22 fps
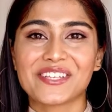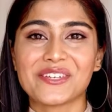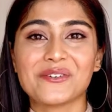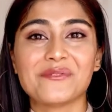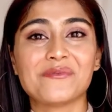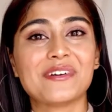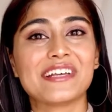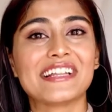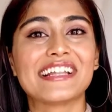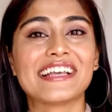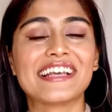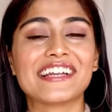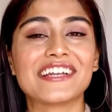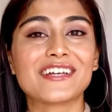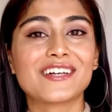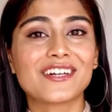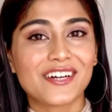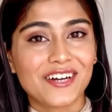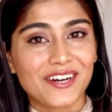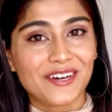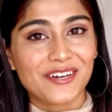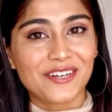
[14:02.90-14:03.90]
you will
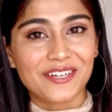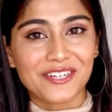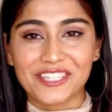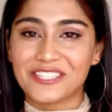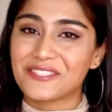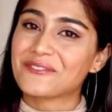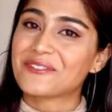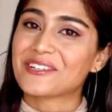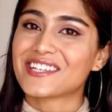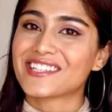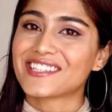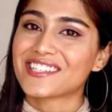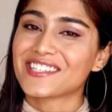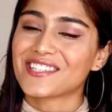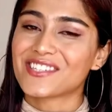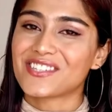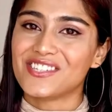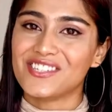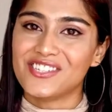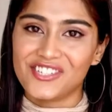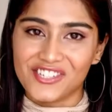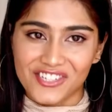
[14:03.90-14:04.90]
incur during
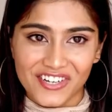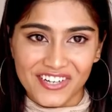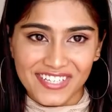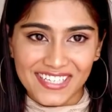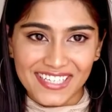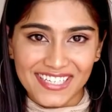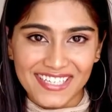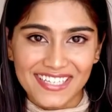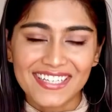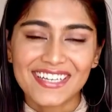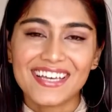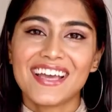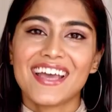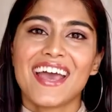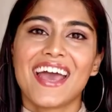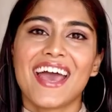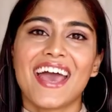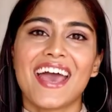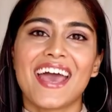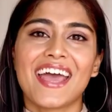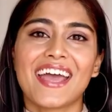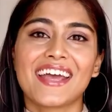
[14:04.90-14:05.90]
this journey.
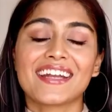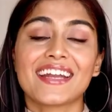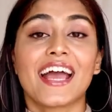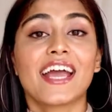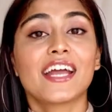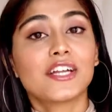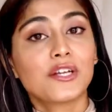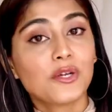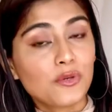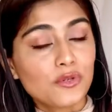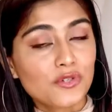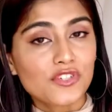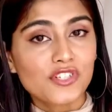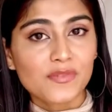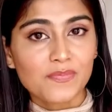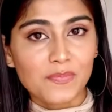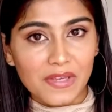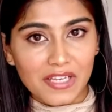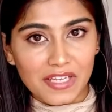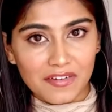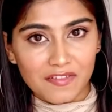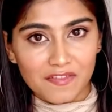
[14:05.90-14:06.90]
And I don't just
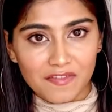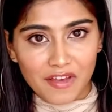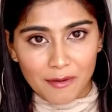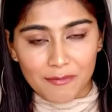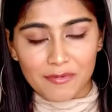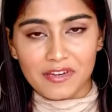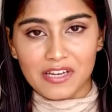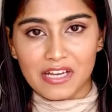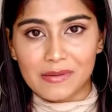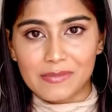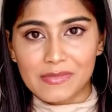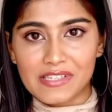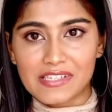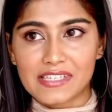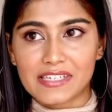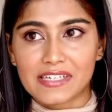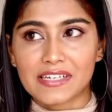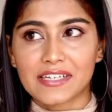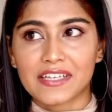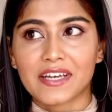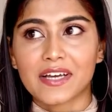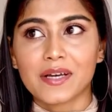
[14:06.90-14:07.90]
mean Femina Miss
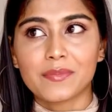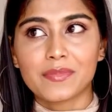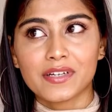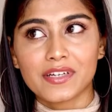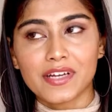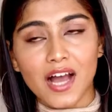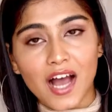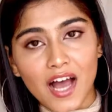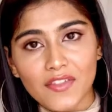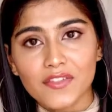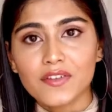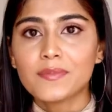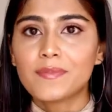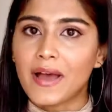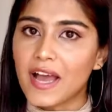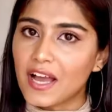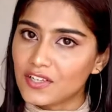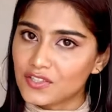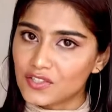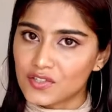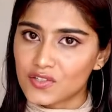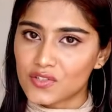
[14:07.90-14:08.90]
India, but other
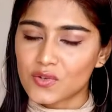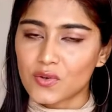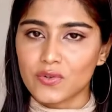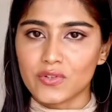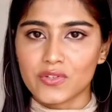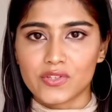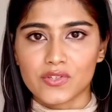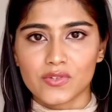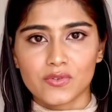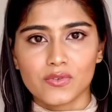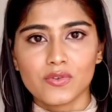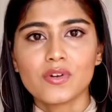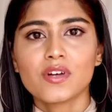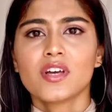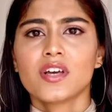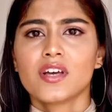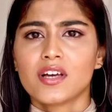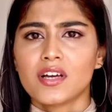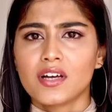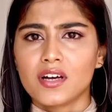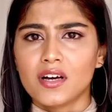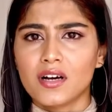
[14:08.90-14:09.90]
pageants also
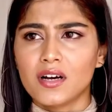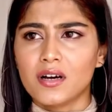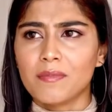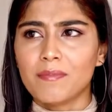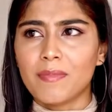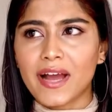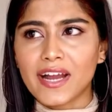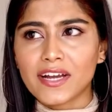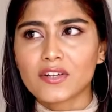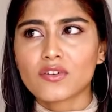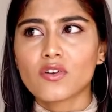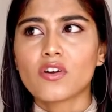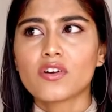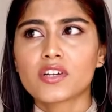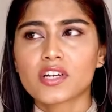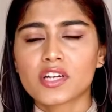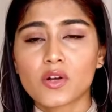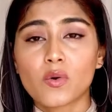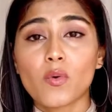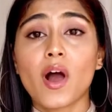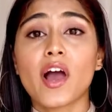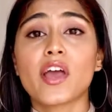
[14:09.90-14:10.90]
might not
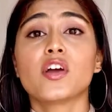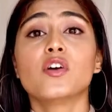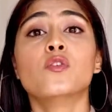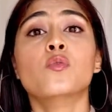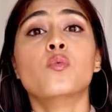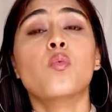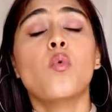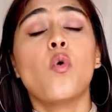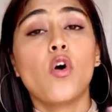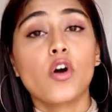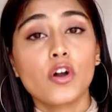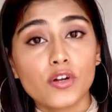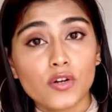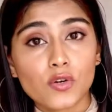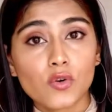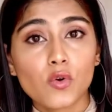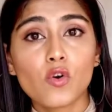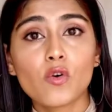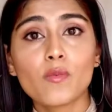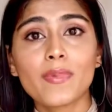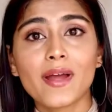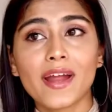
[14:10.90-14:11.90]
require a
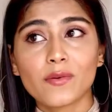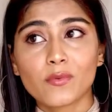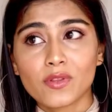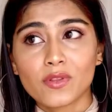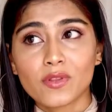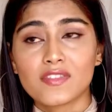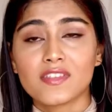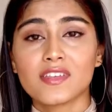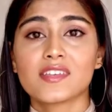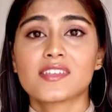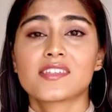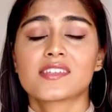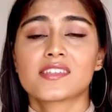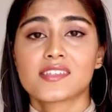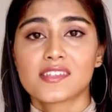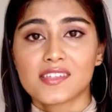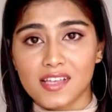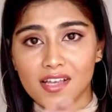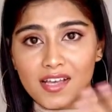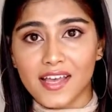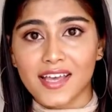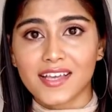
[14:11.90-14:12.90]
wardrobe with this
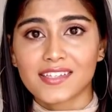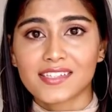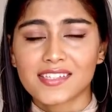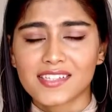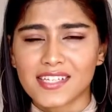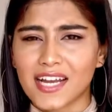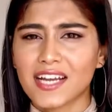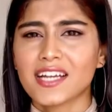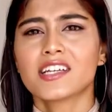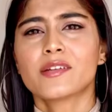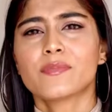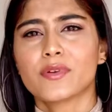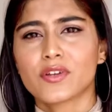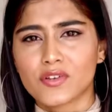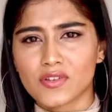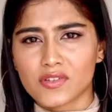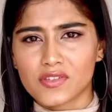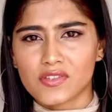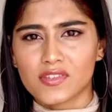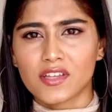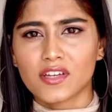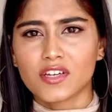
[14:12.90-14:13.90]
extent,
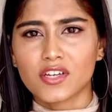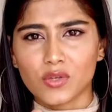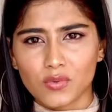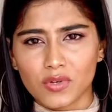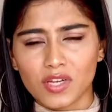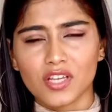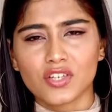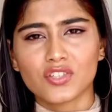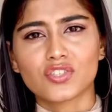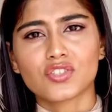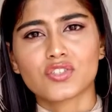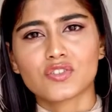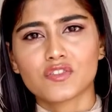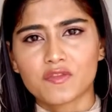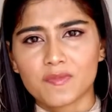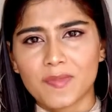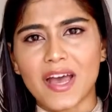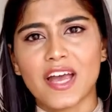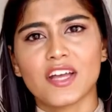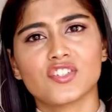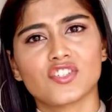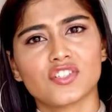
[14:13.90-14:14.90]
because the duration of
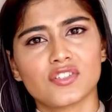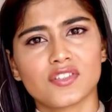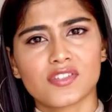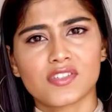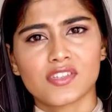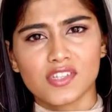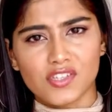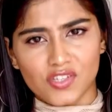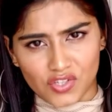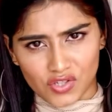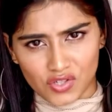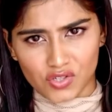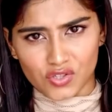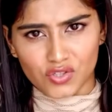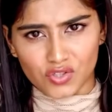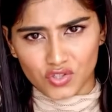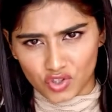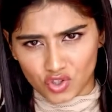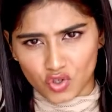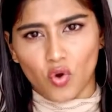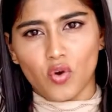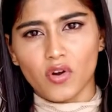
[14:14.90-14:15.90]
pageants is
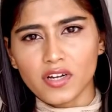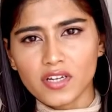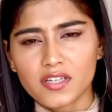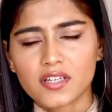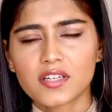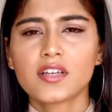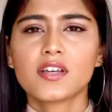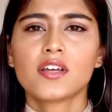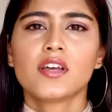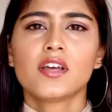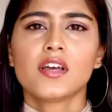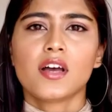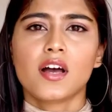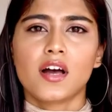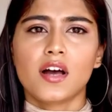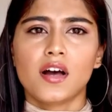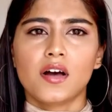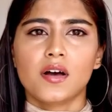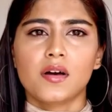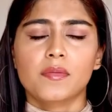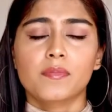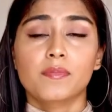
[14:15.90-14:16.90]
short.
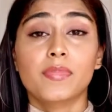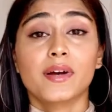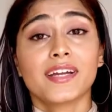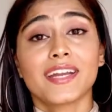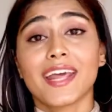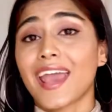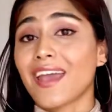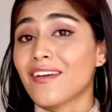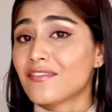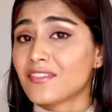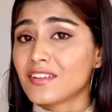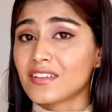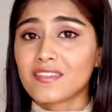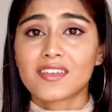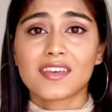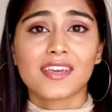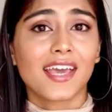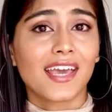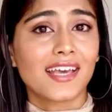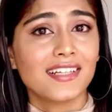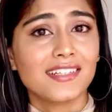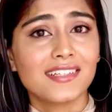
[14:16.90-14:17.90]
But
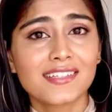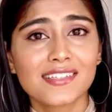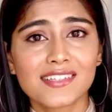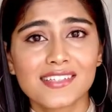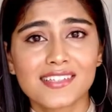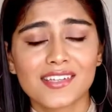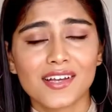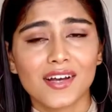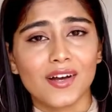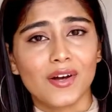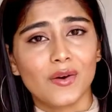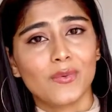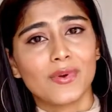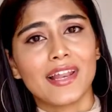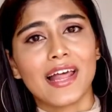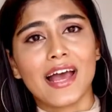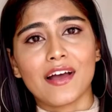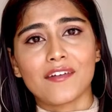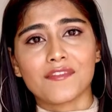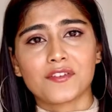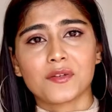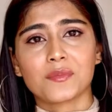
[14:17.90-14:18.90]
everything else will
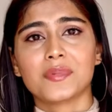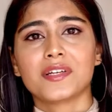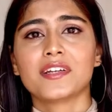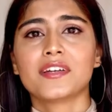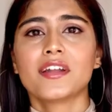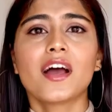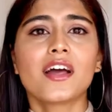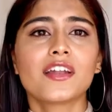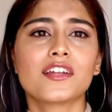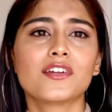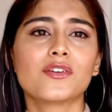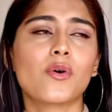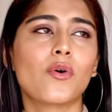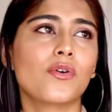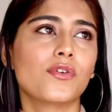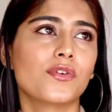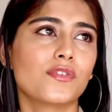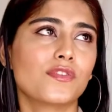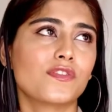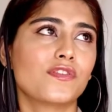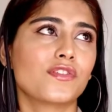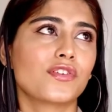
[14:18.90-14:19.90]
have to be done in
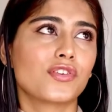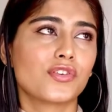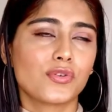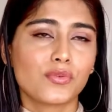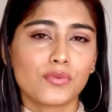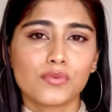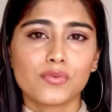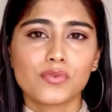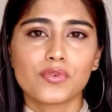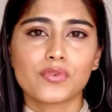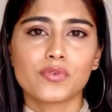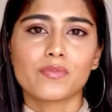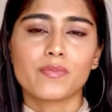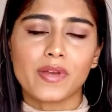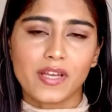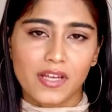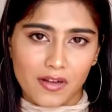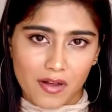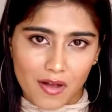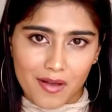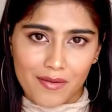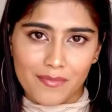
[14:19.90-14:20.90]
order for you to
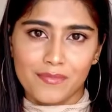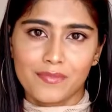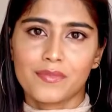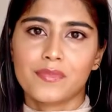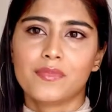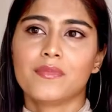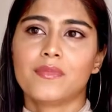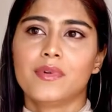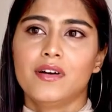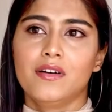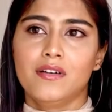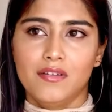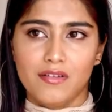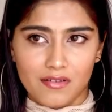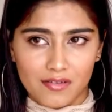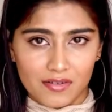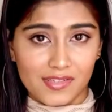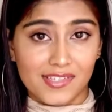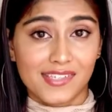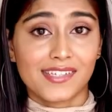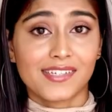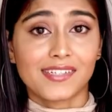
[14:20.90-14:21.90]
become
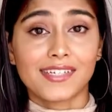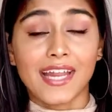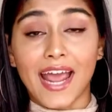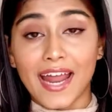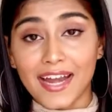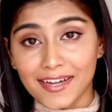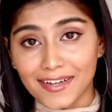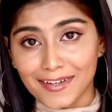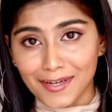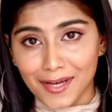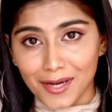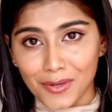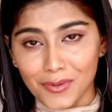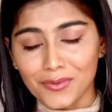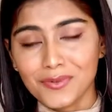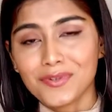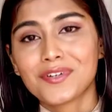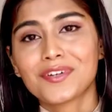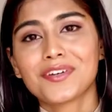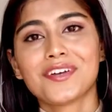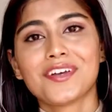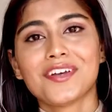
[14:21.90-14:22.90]
a
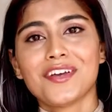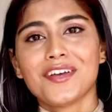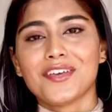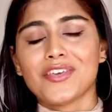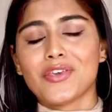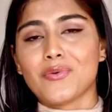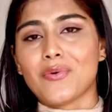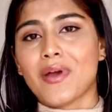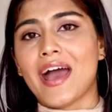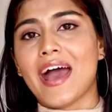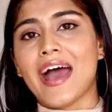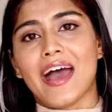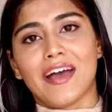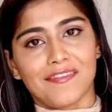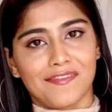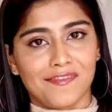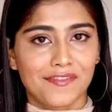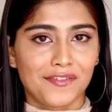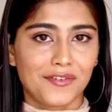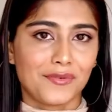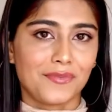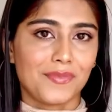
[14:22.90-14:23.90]
standout. You
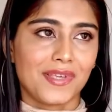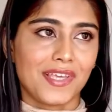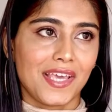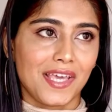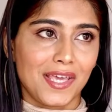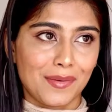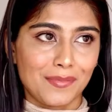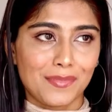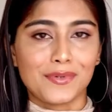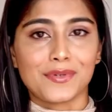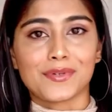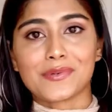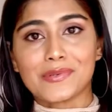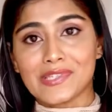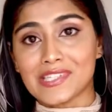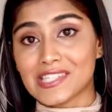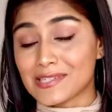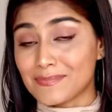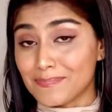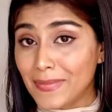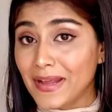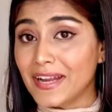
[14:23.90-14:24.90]
have to be able to
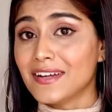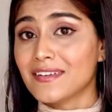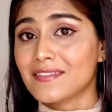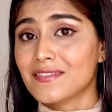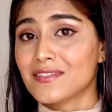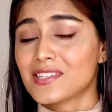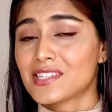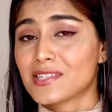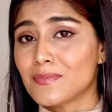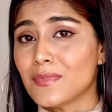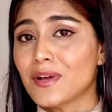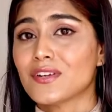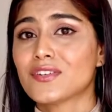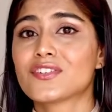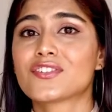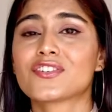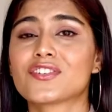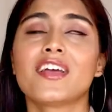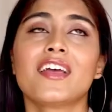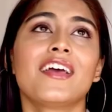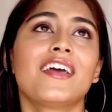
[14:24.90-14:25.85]
spend this much.